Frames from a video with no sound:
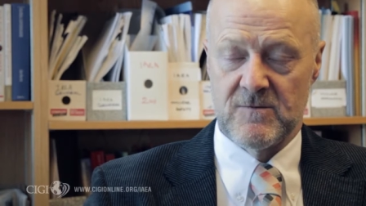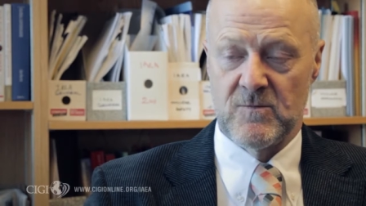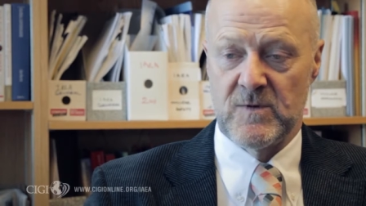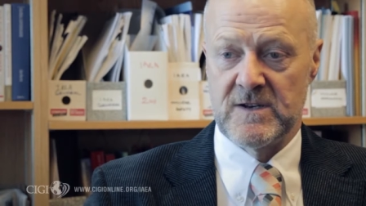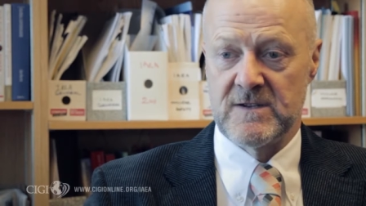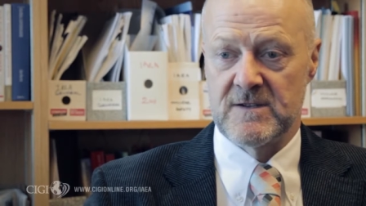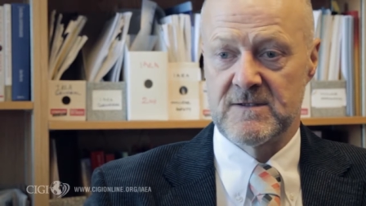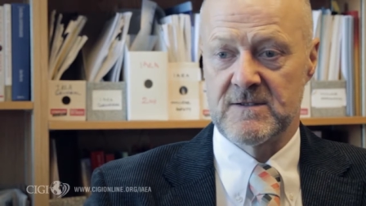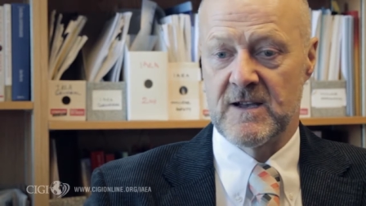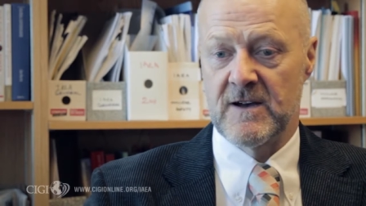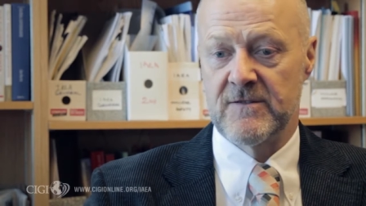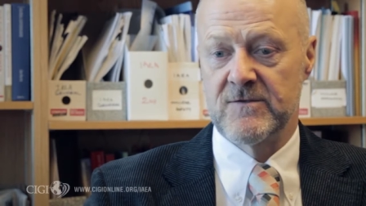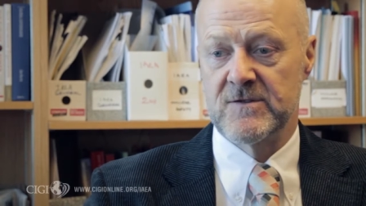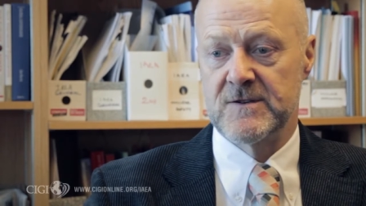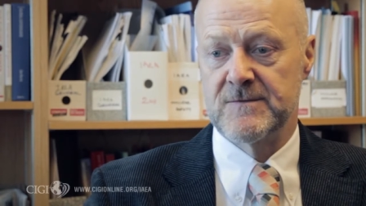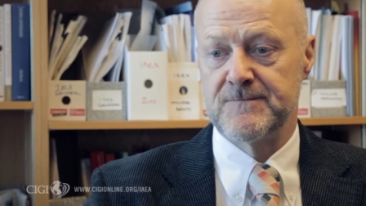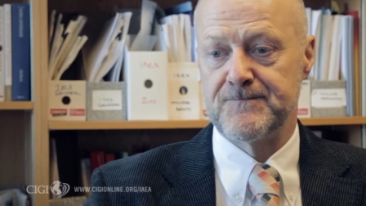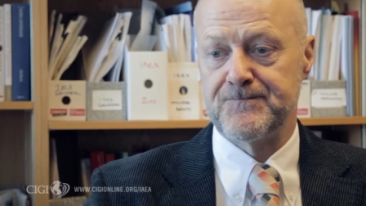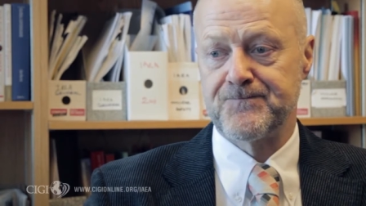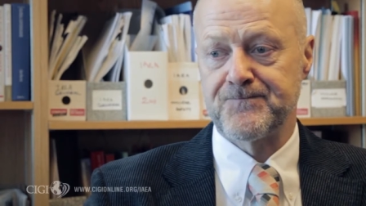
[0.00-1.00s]
we discovered.
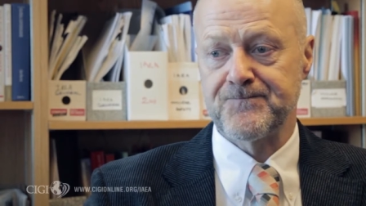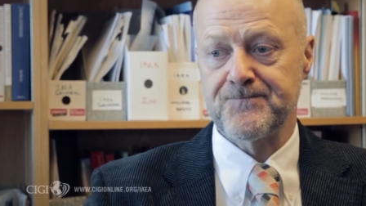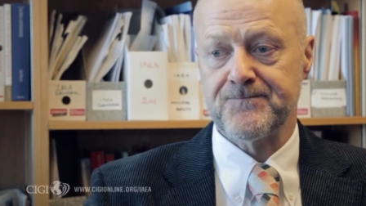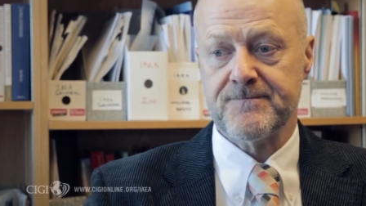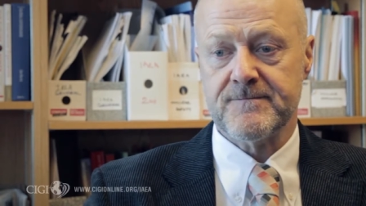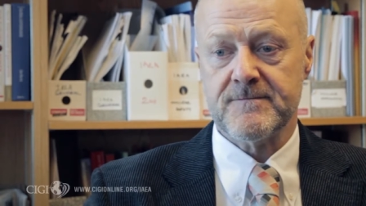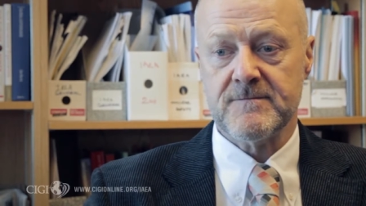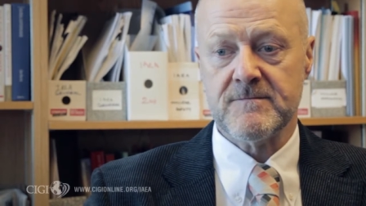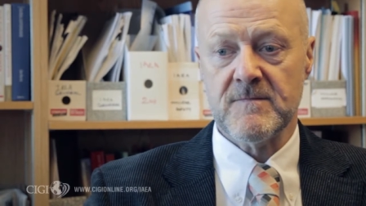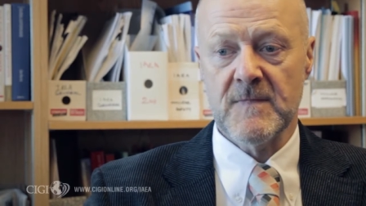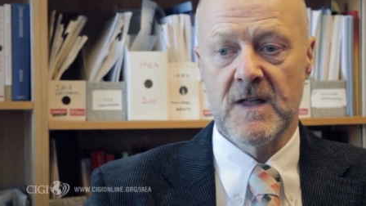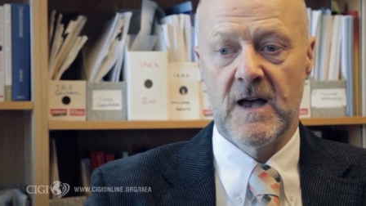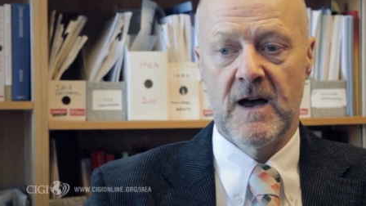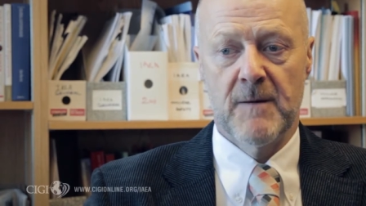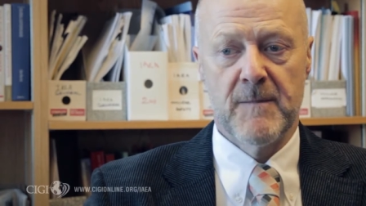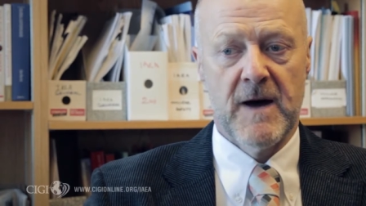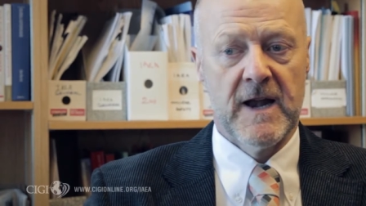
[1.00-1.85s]
Um,